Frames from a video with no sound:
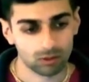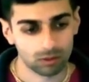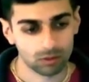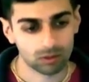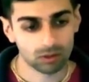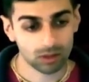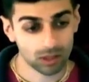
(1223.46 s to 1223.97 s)

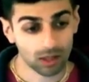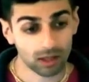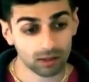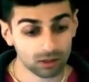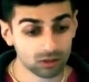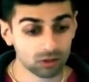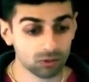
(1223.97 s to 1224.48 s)
Yeah,
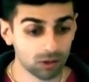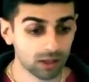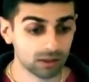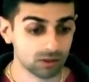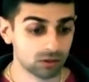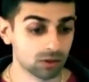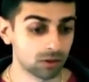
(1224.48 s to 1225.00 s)
that's
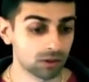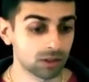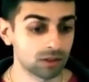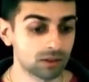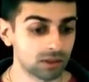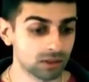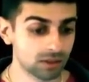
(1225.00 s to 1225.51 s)
right. So
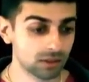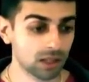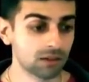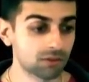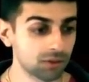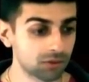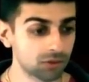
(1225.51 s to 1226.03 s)
in this
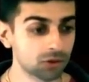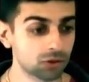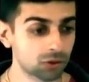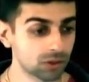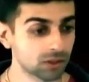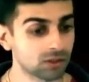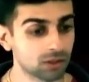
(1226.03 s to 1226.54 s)
life, if you
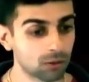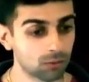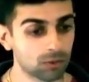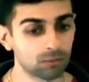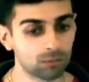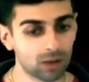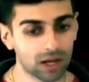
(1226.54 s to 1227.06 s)
treat
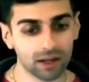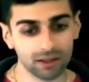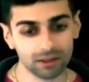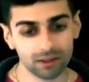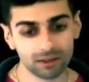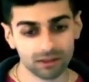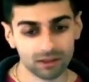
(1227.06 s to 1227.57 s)
someone
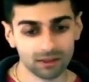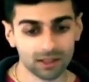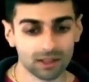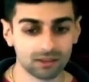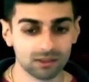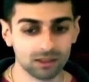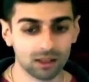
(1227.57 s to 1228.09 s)
bad, the
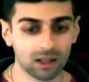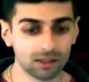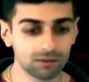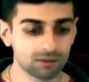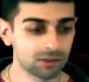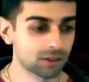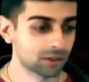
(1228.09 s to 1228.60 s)
next
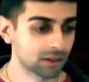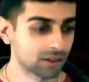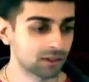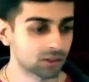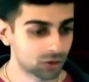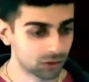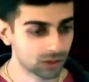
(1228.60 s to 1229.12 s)
life, they're going
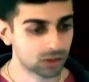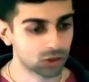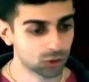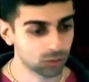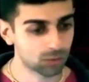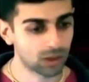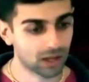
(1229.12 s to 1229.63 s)
to treat
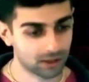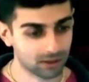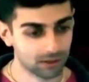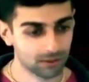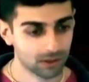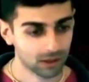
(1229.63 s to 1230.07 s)
you bad.